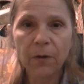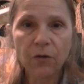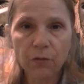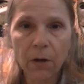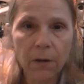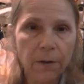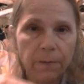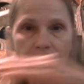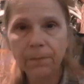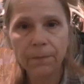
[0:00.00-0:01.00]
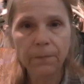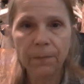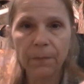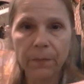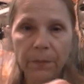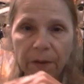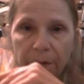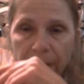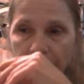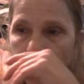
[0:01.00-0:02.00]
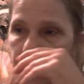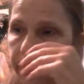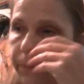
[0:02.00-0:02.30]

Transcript: the trunk that they cut.